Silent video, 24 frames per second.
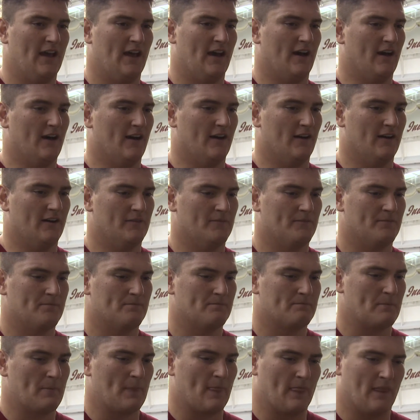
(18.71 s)
Uh,
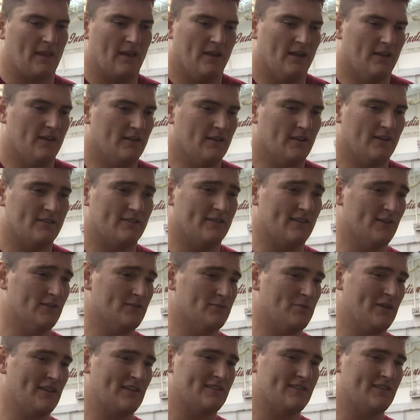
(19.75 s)
and I, that was
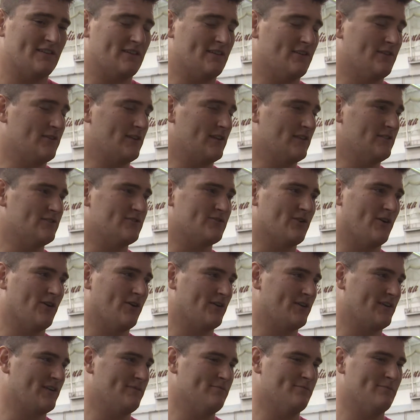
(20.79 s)
the biggest thing, you know, getting
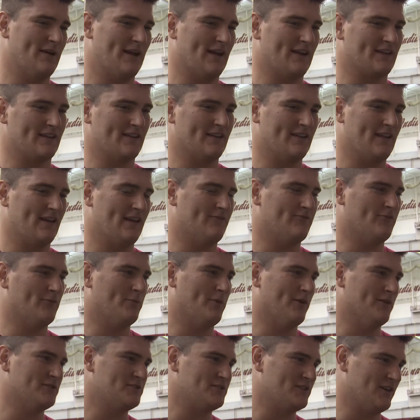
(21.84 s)
stronger, getting back into that
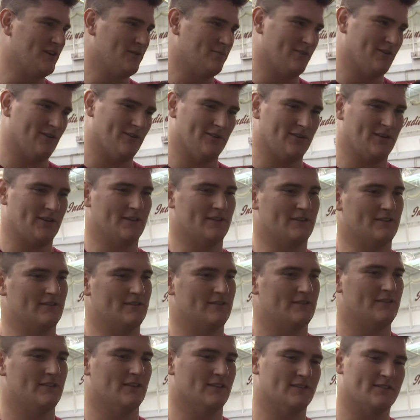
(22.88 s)
football shape, you know, getting
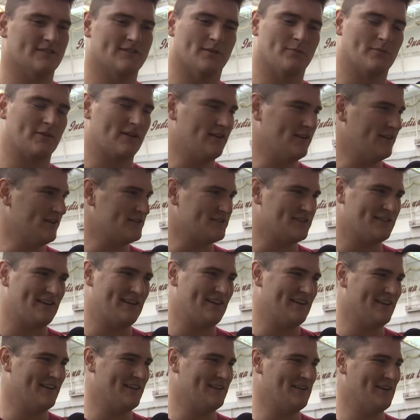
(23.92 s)
getting some
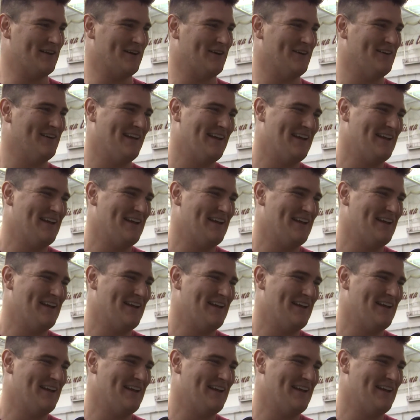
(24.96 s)
conditioning in, you know,